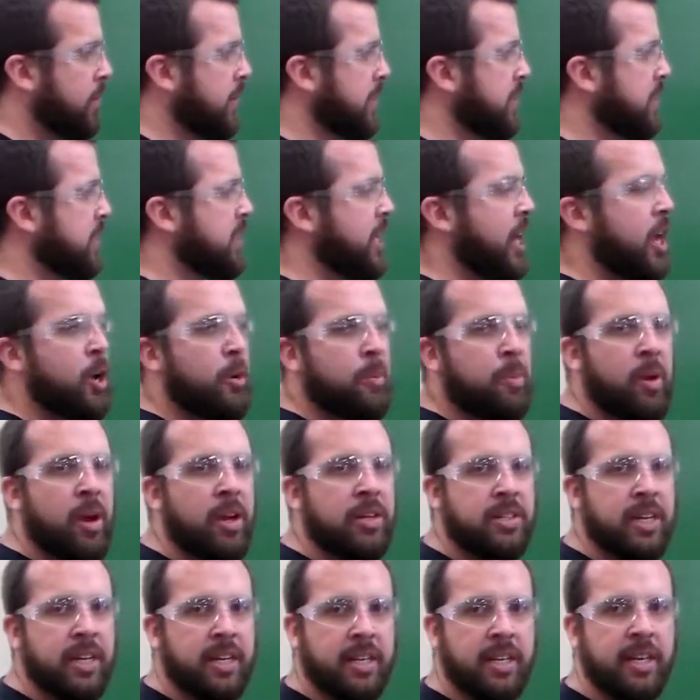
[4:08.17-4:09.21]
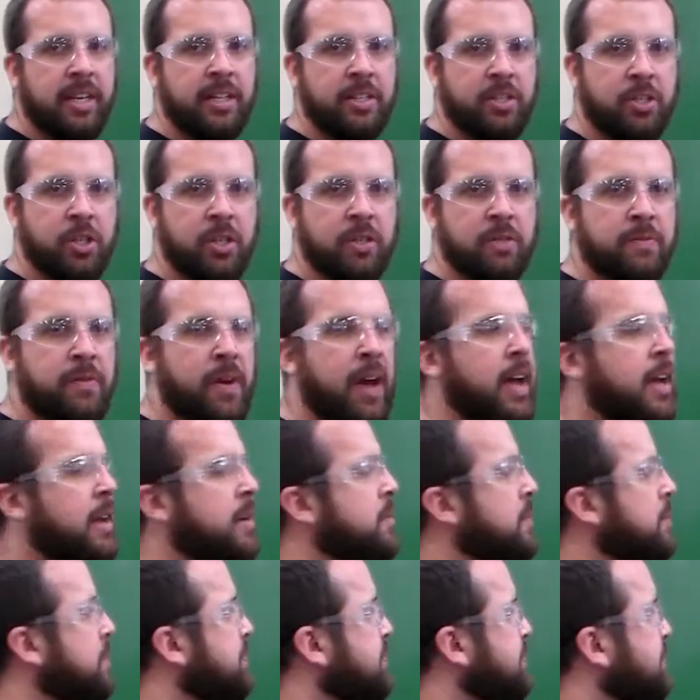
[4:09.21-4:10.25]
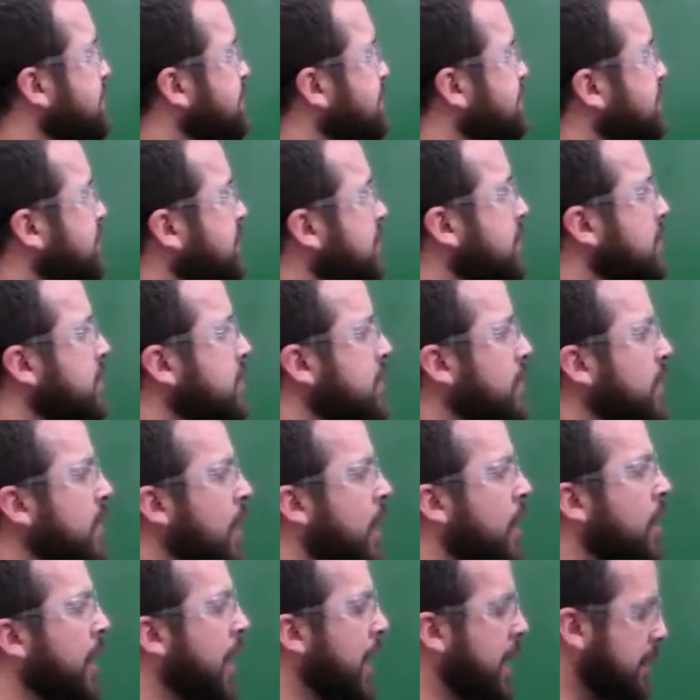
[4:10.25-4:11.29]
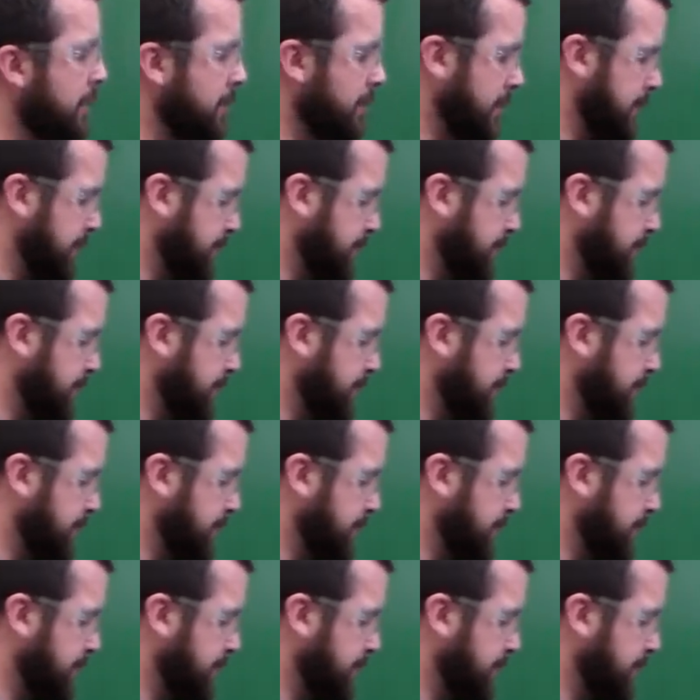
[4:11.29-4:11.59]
this entire project, and it's just fine. Okay.